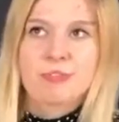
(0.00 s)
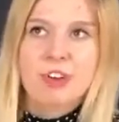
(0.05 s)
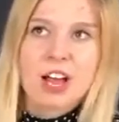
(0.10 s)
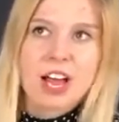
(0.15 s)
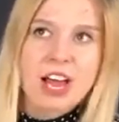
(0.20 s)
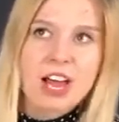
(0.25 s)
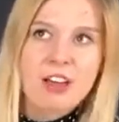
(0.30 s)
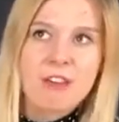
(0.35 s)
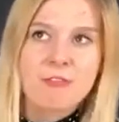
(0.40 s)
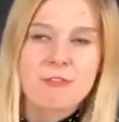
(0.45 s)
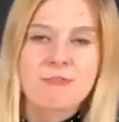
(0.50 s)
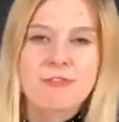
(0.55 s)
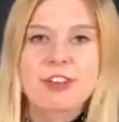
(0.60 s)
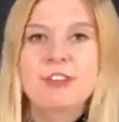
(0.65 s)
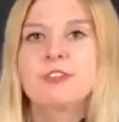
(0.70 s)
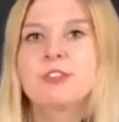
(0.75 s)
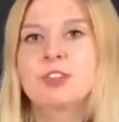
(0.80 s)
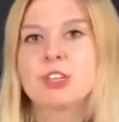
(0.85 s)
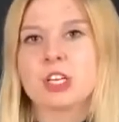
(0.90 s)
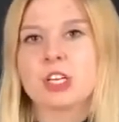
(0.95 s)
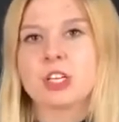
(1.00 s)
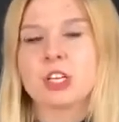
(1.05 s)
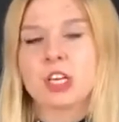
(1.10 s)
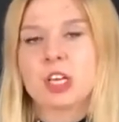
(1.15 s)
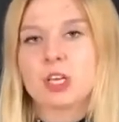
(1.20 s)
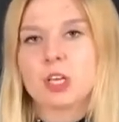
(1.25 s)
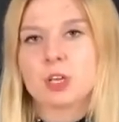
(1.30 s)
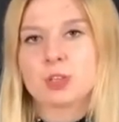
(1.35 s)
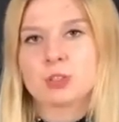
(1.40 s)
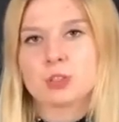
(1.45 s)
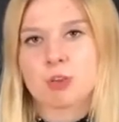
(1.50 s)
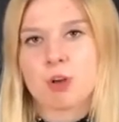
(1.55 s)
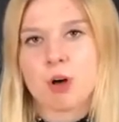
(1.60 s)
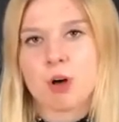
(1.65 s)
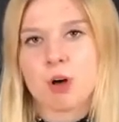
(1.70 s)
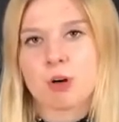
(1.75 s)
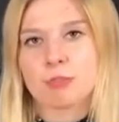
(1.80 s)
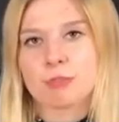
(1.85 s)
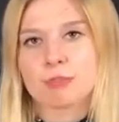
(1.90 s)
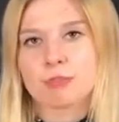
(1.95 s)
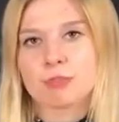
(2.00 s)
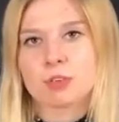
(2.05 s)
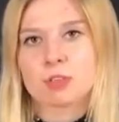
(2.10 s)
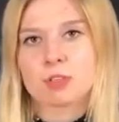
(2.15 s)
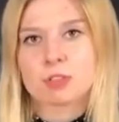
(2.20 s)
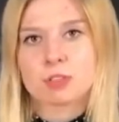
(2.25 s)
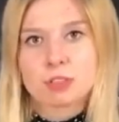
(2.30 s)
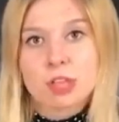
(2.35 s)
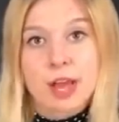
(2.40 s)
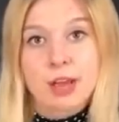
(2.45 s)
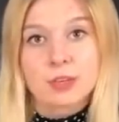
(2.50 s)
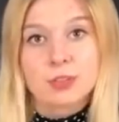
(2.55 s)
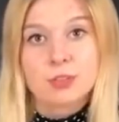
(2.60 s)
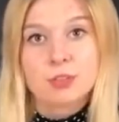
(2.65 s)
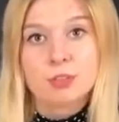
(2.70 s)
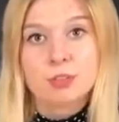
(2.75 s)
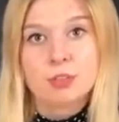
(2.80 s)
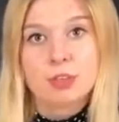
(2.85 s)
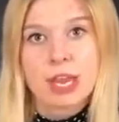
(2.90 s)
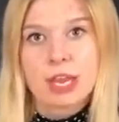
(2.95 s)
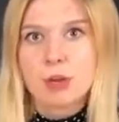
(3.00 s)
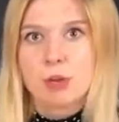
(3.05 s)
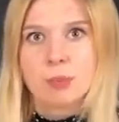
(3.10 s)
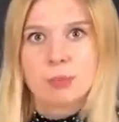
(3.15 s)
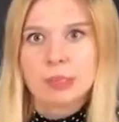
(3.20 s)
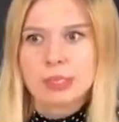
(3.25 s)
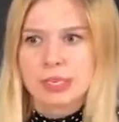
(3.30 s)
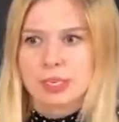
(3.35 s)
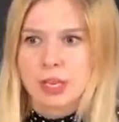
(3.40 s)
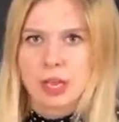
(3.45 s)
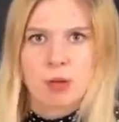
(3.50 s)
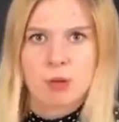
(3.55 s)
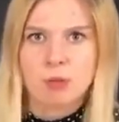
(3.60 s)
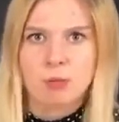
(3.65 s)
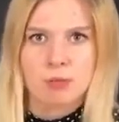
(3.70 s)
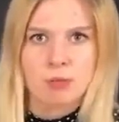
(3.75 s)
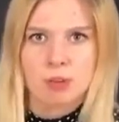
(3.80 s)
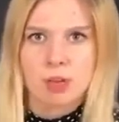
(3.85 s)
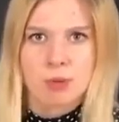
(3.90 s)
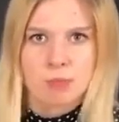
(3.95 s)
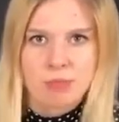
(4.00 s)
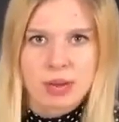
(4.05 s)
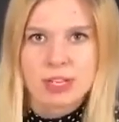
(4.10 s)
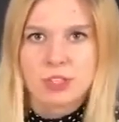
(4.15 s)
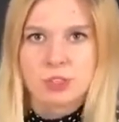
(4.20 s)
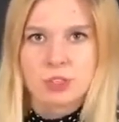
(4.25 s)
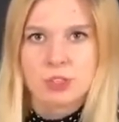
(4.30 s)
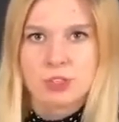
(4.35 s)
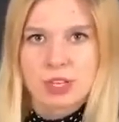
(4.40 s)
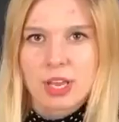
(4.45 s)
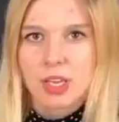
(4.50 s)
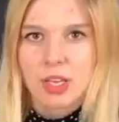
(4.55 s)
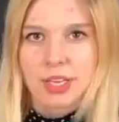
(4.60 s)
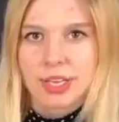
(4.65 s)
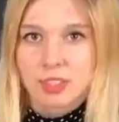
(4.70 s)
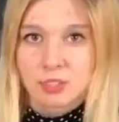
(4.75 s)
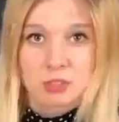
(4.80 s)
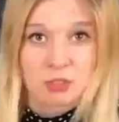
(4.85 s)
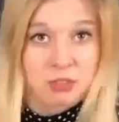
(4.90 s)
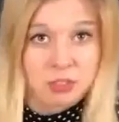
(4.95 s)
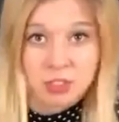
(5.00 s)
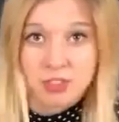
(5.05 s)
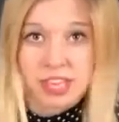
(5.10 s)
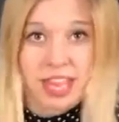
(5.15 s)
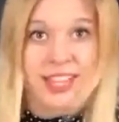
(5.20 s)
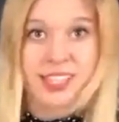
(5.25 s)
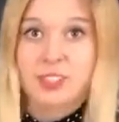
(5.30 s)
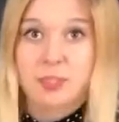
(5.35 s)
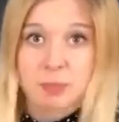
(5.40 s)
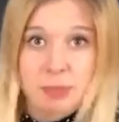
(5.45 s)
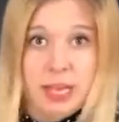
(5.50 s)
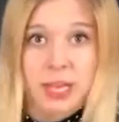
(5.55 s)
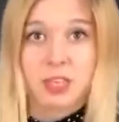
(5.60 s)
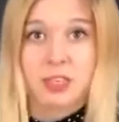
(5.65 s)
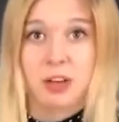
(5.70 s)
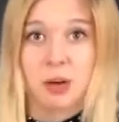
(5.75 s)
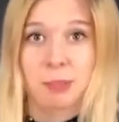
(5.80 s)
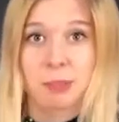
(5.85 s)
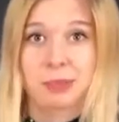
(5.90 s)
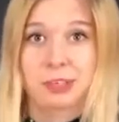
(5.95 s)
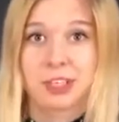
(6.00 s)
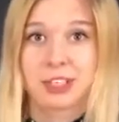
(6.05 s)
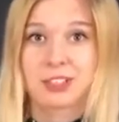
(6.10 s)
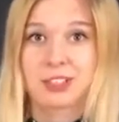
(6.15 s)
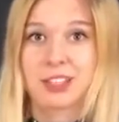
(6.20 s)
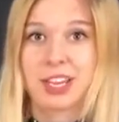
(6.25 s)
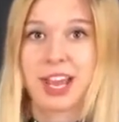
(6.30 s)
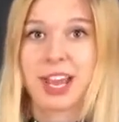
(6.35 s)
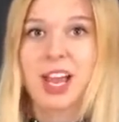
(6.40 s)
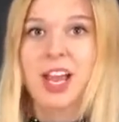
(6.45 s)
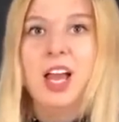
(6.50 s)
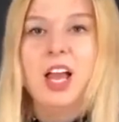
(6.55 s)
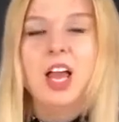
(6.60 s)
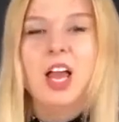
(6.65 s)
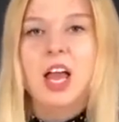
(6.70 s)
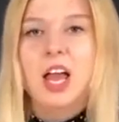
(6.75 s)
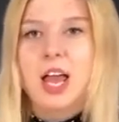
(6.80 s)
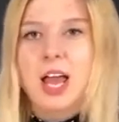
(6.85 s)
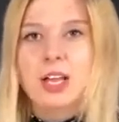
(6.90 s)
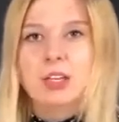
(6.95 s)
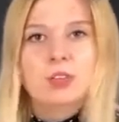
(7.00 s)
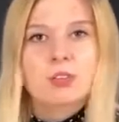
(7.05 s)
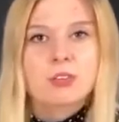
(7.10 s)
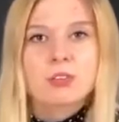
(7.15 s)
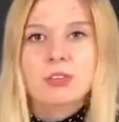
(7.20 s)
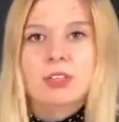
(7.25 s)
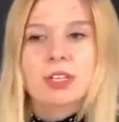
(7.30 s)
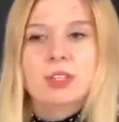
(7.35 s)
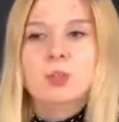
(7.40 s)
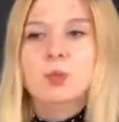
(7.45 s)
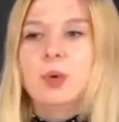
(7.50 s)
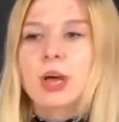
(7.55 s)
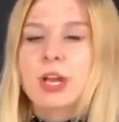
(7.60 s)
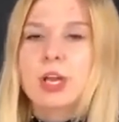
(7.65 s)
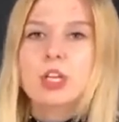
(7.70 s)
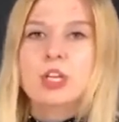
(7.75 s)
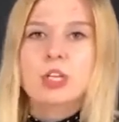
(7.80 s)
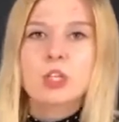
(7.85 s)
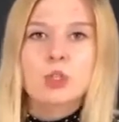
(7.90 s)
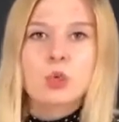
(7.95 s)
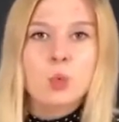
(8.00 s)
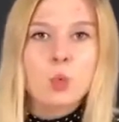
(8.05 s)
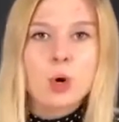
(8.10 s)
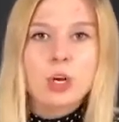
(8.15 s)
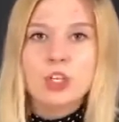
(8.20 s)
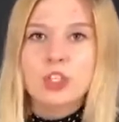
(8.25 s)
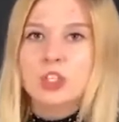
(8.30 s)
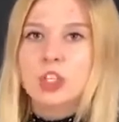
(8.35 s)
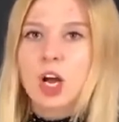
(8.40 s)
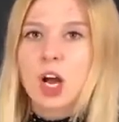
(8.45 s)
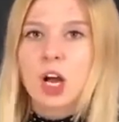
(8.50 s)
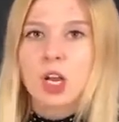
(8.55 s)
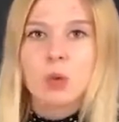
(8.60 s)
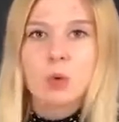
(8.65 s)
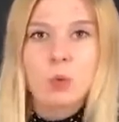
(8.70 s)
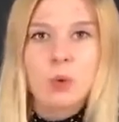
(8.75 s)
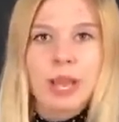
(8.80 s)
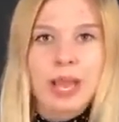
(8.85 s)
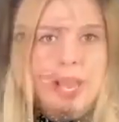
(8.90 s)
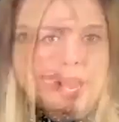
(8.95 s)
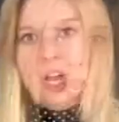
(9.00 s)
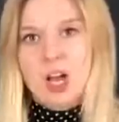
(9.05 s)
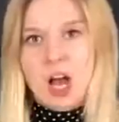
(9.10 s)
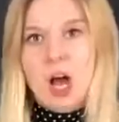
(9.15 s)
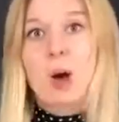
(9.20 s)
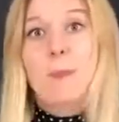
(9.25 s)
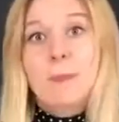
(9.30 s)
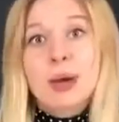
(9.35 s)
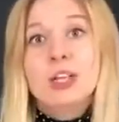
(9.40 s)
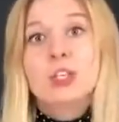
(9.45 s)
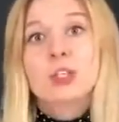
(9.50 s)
15 kilos of slugs. Can you believe how much is that? Like that's big number, I'd say. And that's why you need to wash it all away. How